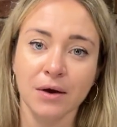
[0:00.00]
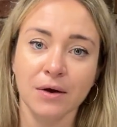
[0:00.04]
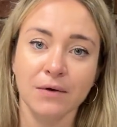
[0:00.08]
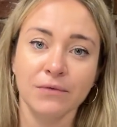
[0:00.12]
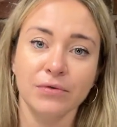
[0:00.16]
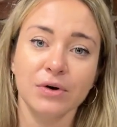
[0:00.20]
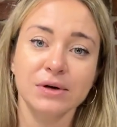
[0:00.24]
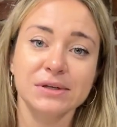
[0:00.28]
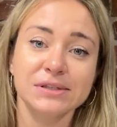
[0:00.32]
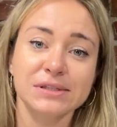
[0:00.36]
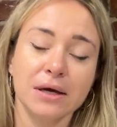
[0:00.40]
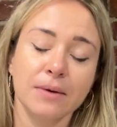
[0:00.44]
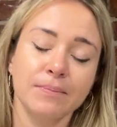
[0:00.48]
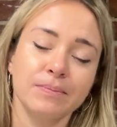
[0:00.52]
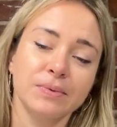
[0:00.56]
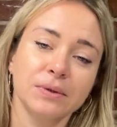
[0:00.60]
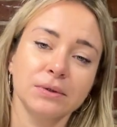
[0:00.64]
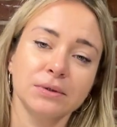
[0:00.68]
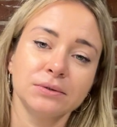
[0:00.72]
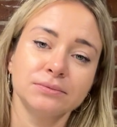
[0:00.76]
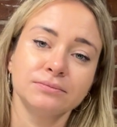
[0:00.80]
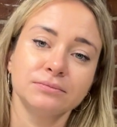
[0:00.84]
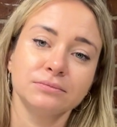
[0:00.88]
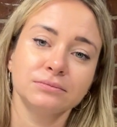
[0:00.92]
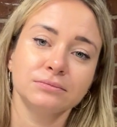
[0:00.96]
For
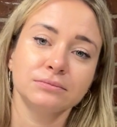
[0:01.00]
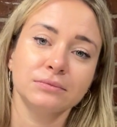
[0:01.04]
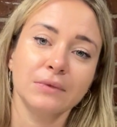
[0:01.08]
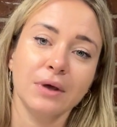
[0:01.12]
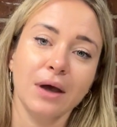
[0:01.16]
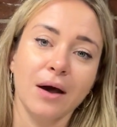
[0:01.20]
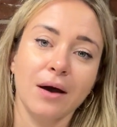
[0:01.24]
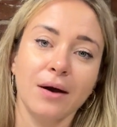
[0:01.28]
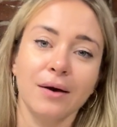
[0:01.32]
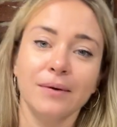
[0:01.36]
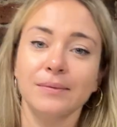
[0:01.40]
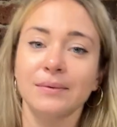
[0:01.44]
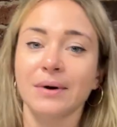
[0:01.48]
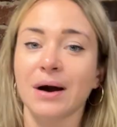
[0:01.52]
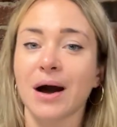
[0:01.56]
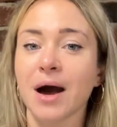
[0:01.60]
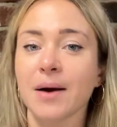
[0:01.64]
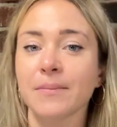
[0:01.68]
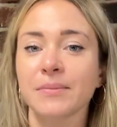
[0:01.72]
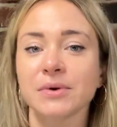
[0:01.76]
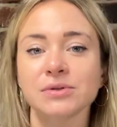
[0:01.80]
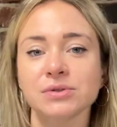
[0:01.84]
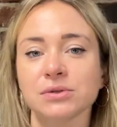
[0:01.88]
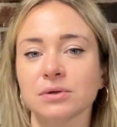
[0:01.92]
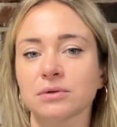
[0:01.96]
example,
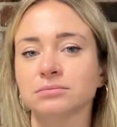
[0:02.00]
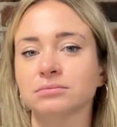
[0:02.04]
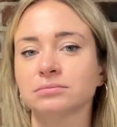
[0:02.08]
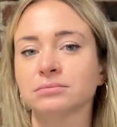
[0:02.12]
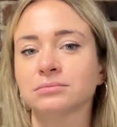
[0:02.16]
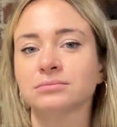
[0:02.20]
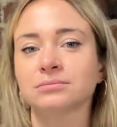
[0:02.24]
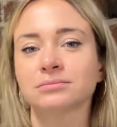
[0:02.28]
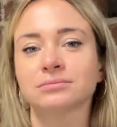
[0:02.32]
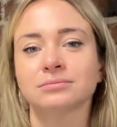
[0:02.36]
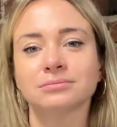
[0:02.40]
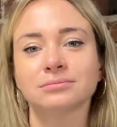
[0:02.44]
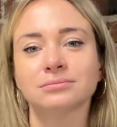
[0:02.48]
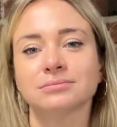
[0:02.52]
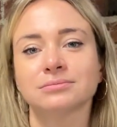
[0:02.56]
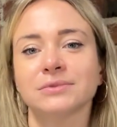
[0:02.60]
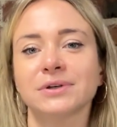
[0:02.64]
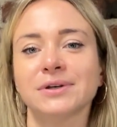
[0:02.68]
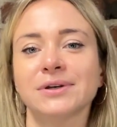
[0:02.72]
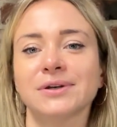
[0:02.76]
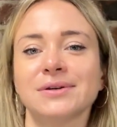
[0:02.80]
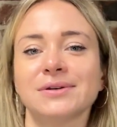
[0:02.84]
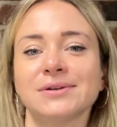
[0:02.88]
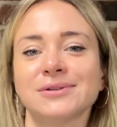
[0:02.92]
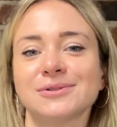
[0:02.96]
Amazon
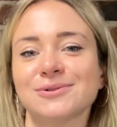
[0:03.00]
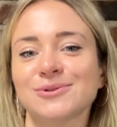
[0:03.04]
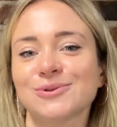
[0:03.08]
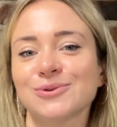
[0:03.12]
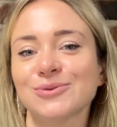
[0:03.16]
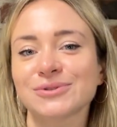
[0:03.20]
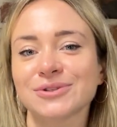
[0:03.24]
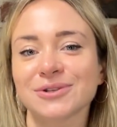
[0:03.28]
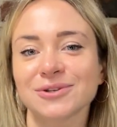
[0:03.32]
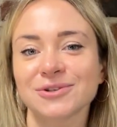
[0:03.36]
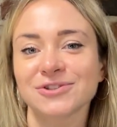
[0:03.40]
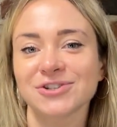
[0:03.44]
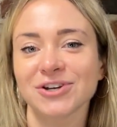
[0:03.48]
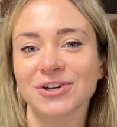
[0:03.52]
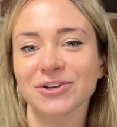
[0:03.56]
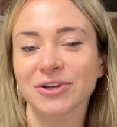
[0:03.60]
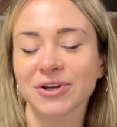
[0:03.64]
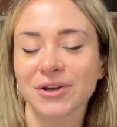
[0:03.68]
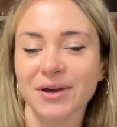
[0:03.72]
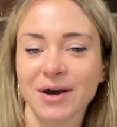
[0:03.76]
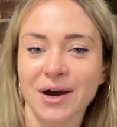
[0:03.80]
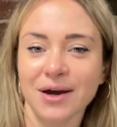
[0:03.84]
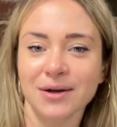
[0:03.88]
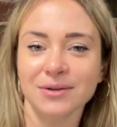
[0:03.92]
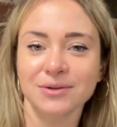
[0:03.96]
is using
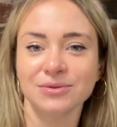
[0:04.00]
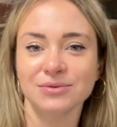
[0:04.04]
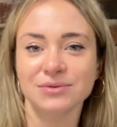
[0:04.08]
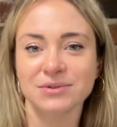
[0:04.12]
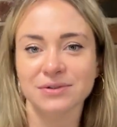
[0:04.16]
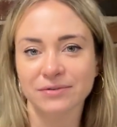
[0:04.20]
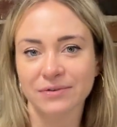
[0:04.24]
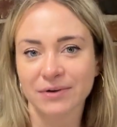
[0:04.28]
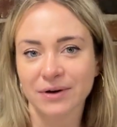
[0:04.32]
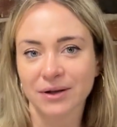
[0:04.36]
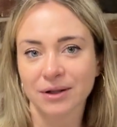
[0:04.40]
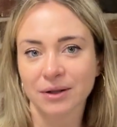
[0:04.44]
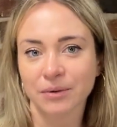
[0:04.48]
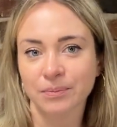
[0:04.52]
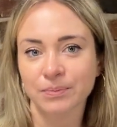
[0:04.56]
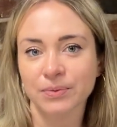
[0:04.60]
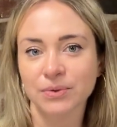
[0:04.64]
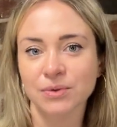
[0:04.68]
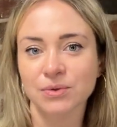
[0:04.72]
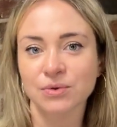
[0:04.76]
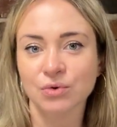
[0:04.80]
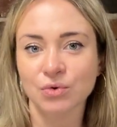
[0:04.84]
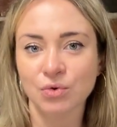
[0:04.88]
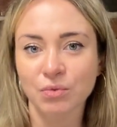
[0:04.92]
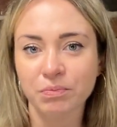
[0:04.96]
GenAI to
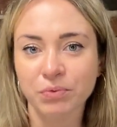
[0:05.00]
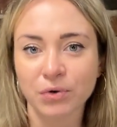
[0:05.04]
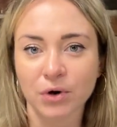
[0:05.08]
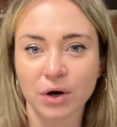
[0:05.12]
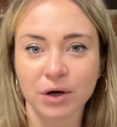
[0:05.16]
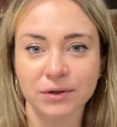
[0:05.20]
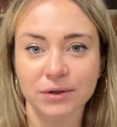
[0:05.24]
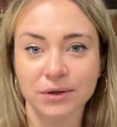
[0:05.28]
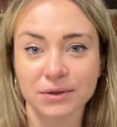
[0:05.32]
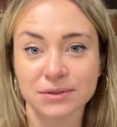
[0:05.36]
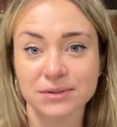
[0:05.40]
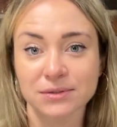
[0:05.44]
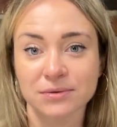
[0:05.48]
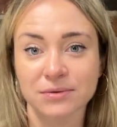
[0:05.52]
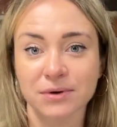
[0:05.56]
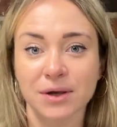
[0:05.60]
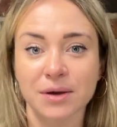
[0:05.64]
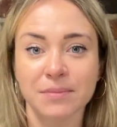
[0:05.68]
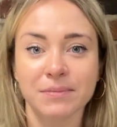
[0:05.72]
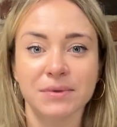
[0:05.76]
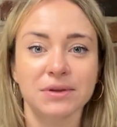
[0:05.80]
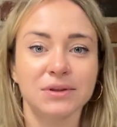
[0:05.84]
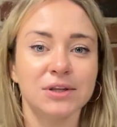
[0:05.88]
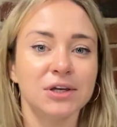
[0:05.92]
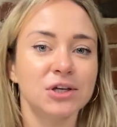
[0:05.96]
develop new products
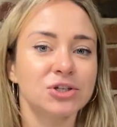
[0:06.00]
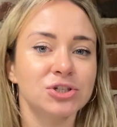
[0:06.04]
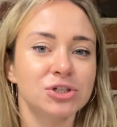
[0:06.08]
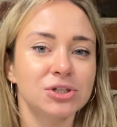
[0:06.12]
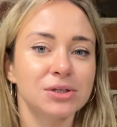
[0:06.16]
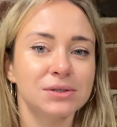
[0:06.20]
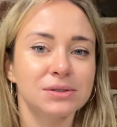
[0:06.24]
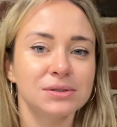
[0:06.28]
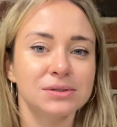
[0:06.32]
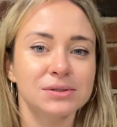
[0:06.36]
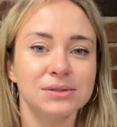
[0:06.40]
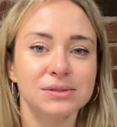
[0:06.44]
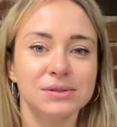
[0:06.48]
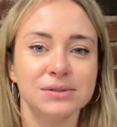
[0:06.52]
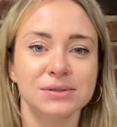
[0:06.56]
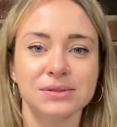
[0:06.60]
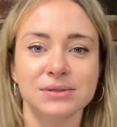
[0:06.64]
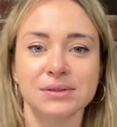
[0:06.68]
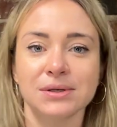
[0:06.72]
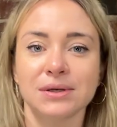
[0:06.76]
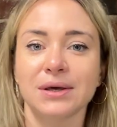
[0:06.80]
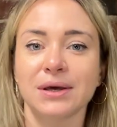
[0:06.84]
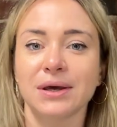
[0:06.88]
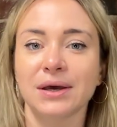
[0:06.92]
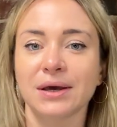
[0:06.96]

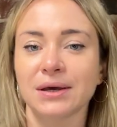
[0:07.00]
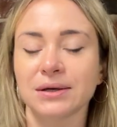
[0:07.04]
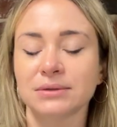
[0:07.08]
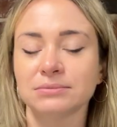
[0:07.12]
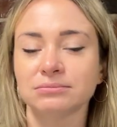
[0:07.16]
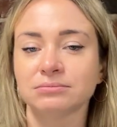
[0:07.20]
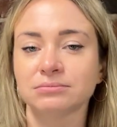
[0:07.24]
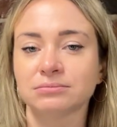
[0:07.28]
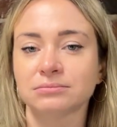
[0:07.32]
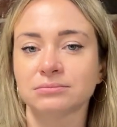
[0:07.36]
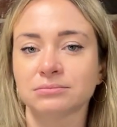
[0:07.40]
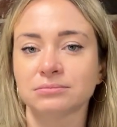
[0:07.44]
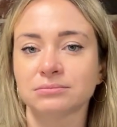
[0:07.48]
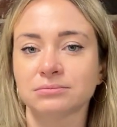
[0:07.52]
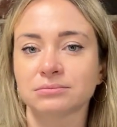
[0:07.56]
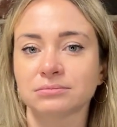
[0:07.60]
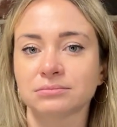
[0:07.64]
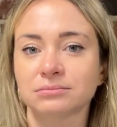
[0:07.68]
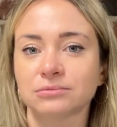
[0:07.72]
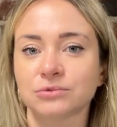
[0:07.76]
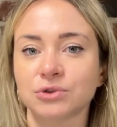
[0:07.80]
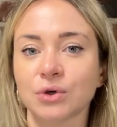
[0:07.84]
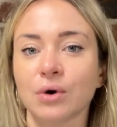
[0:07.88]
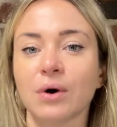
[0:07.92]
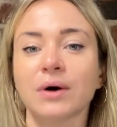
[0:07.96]
recommendations and
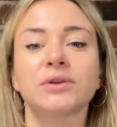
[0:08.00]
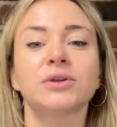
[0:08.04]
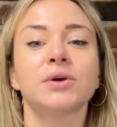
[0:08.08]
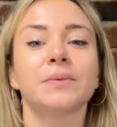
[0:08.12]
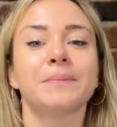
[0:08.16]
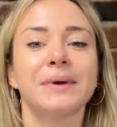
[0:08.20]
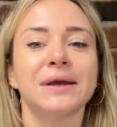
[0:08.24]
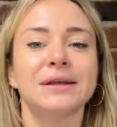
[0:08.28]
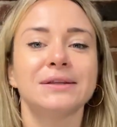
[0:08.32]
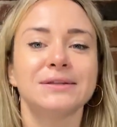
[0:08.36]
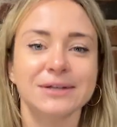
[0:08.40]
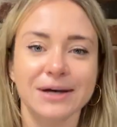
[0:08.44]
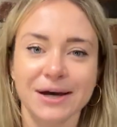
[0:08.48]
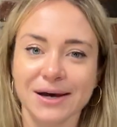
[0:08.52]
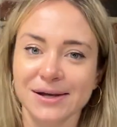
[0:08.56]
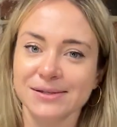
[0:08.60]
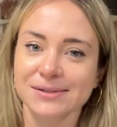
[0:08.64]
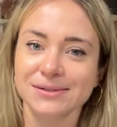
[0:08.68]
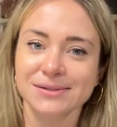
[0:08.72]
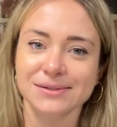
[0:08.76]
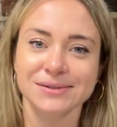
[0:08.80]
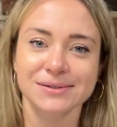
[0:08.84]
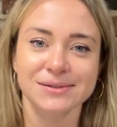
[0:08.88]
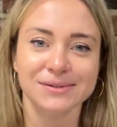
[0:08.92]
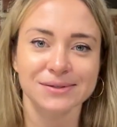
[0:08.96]
to automate
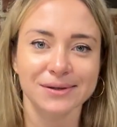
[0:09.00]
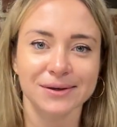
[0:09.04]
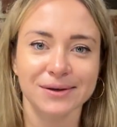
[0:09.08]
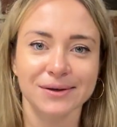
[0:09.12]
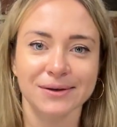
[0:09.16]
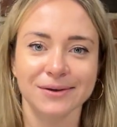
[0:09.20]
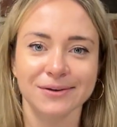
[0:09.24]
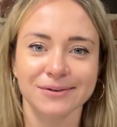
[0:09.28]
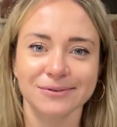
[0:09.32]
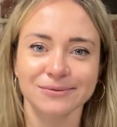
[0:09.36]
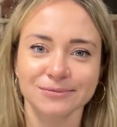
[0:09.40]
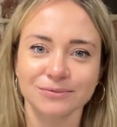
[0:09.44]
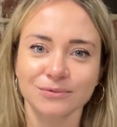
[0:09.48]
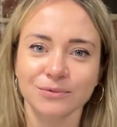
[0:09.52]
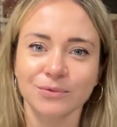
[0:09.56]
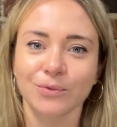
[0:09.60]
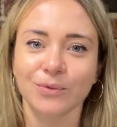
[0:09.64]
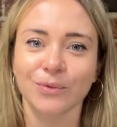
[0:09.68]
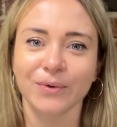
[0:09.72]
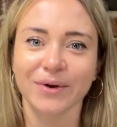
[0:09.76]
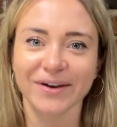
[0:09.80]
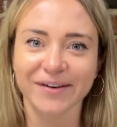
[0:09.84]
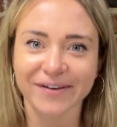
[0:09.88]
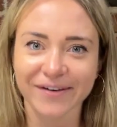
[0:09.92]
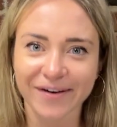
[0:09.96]
tasks in
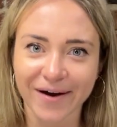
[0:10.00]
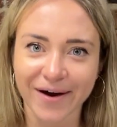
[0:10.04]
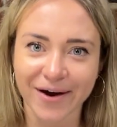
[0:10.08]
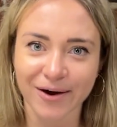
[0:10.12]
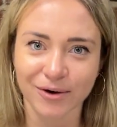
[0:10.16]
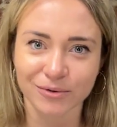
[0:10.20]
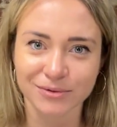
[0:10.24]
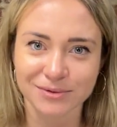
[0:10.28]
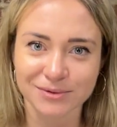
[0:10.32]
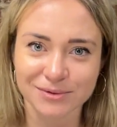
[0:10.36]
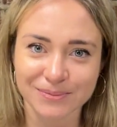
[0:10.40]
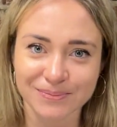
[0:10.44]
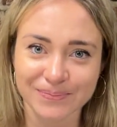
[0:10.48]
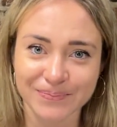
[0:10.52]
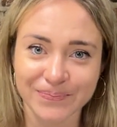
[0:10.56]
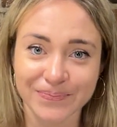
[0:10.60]
warehouse.